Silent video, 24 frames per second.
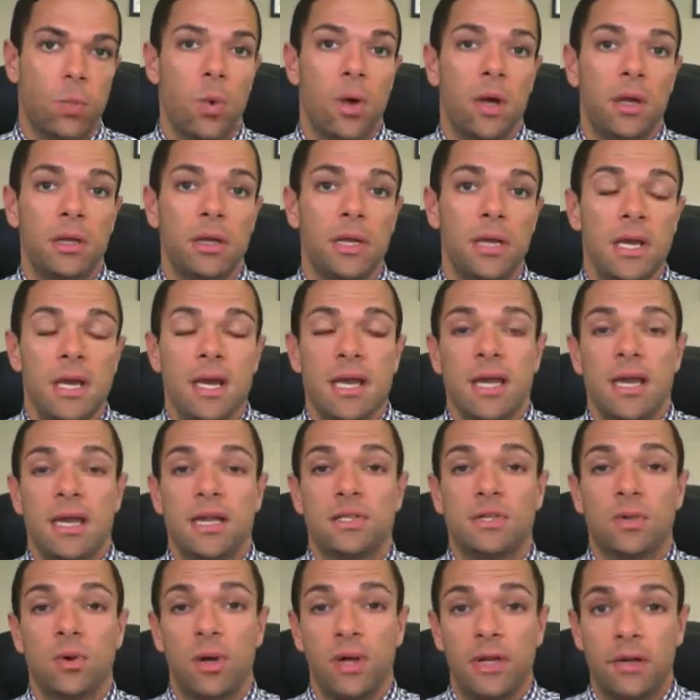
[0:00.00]
One,
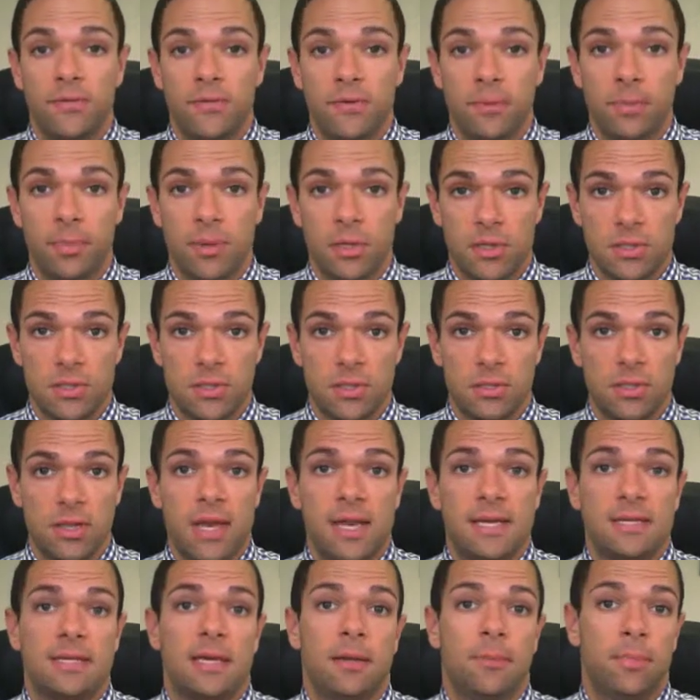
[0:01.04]
it's great for personal
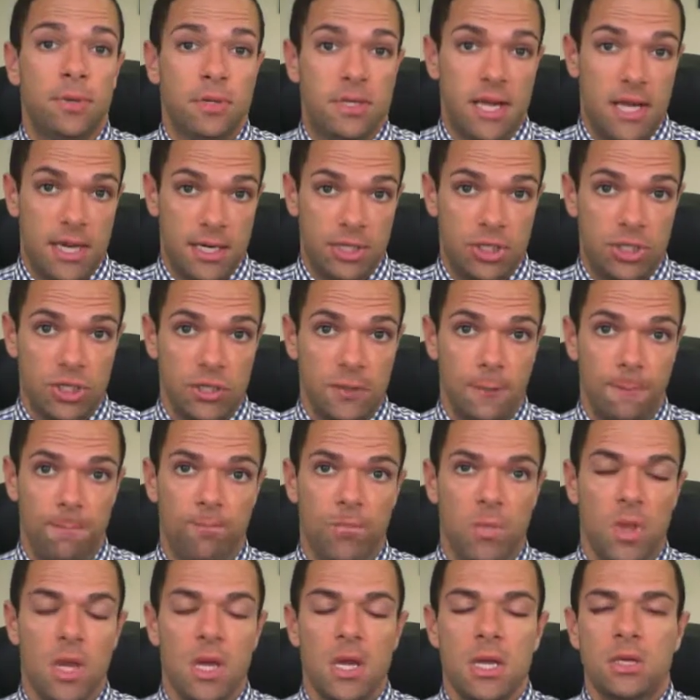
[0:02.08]
asset protection.
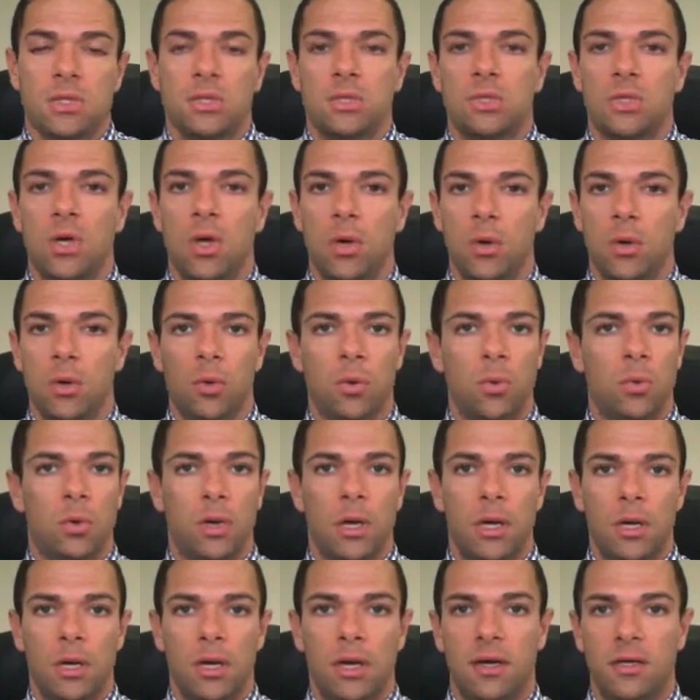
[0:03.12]
So
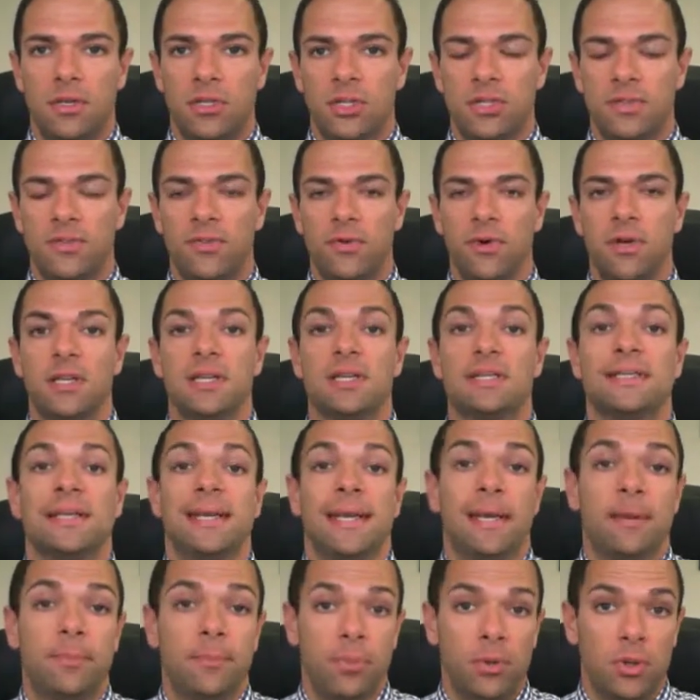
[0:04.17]
just for an
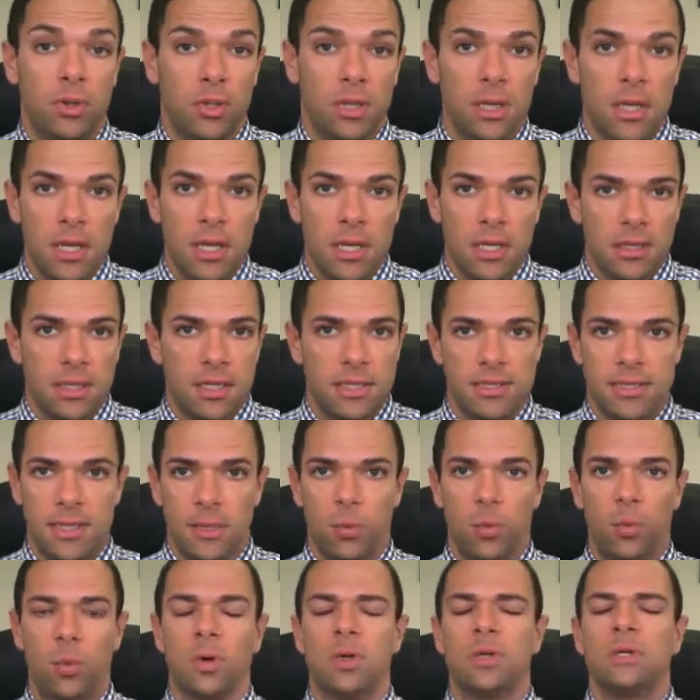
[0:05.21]
example, let's say
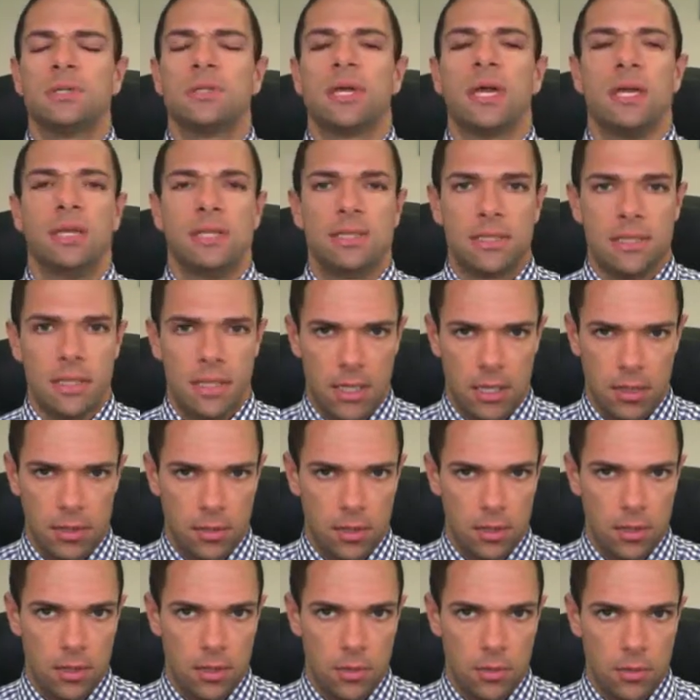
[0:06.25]
worst case
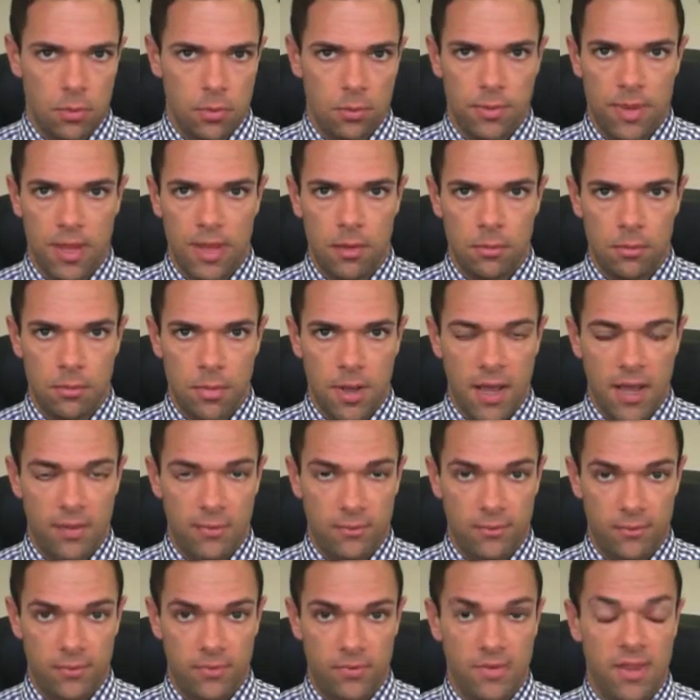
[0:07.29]
scenario that
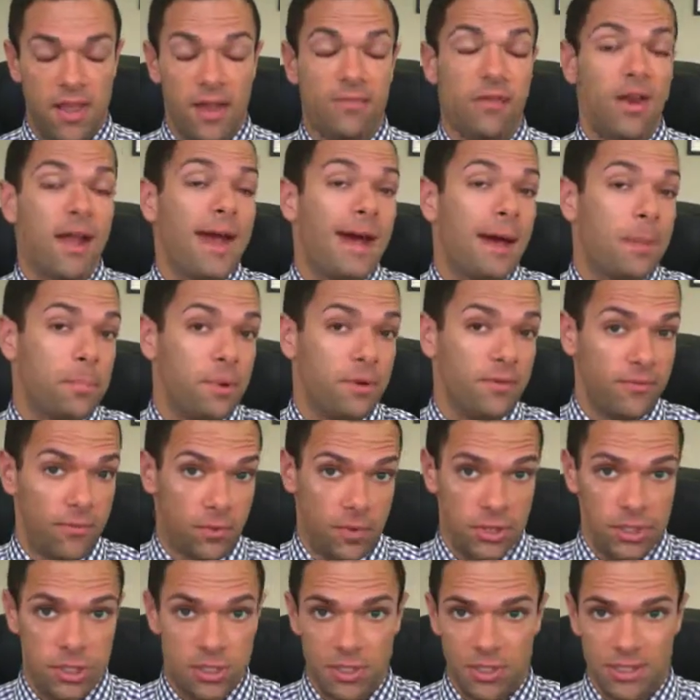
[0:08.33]
have never happened,
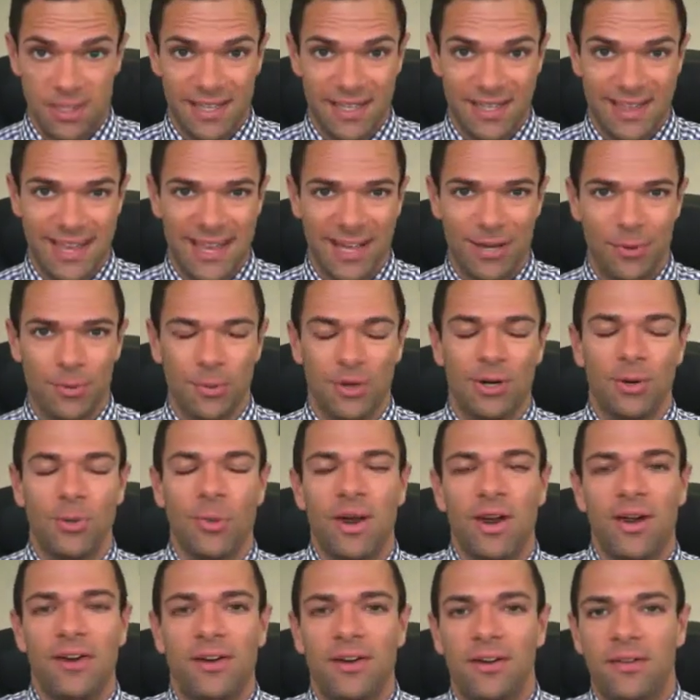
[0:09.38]
fortunately, that we're
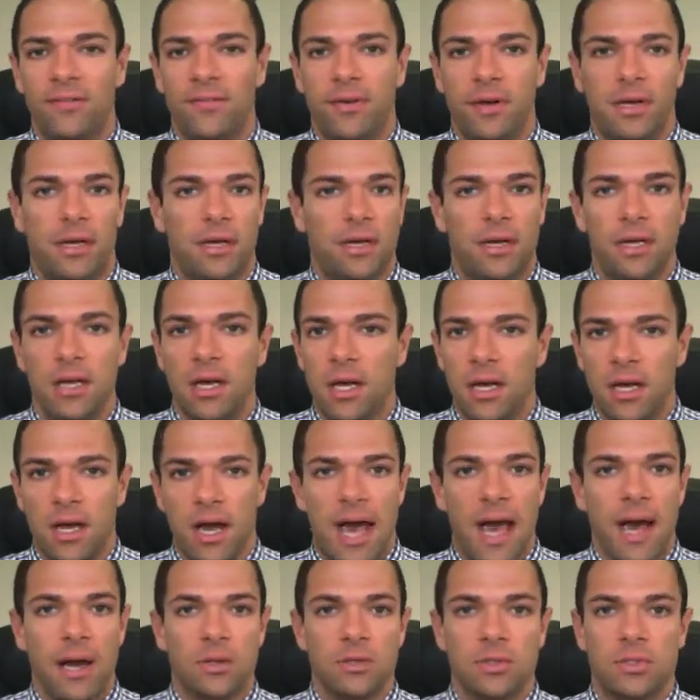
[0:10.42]
aware of, a
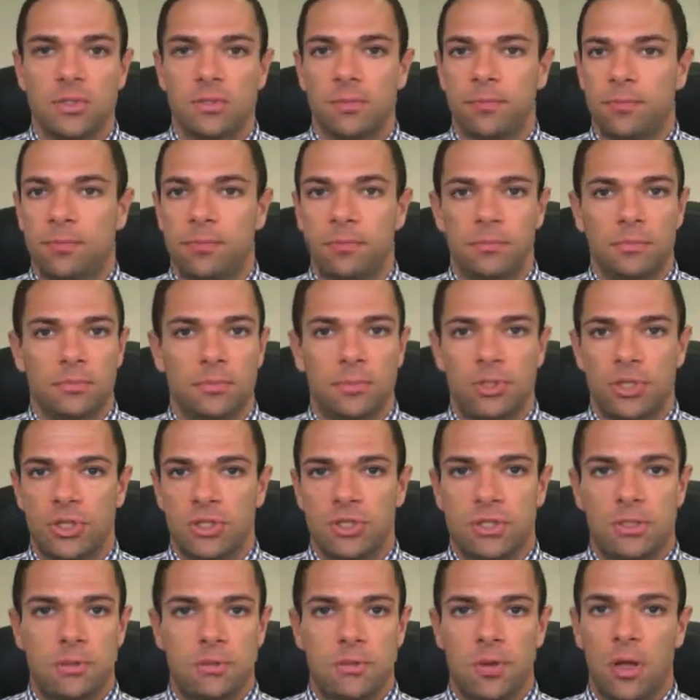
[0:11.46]
house
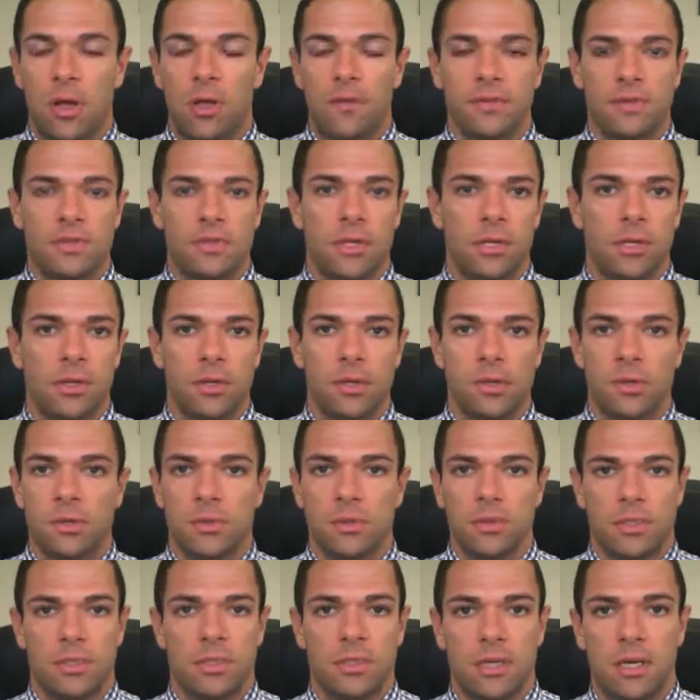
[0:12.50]
just all of a sudden
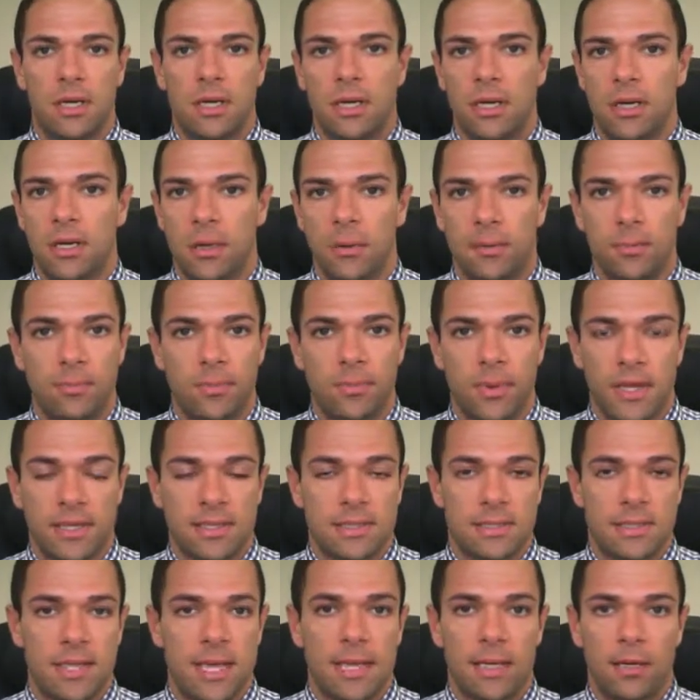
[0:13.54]
goes and
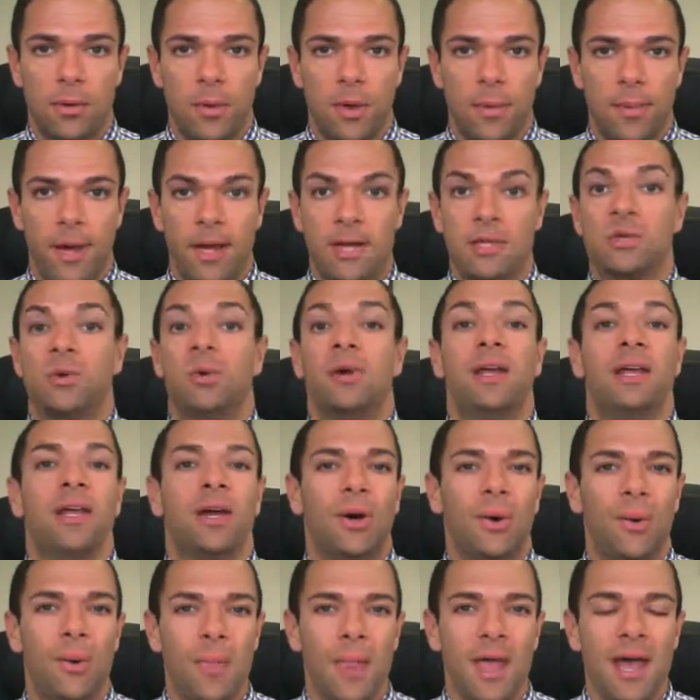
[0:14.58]
gets taken away by a
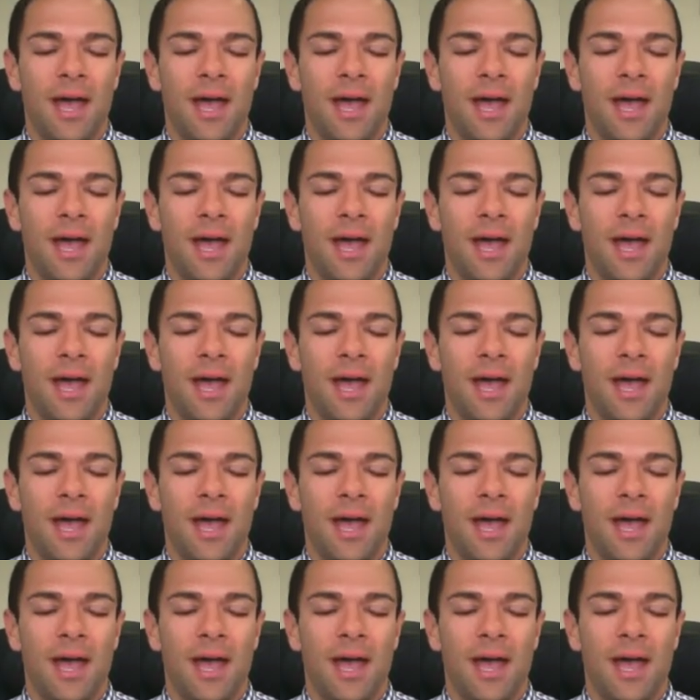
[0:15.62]
tornado.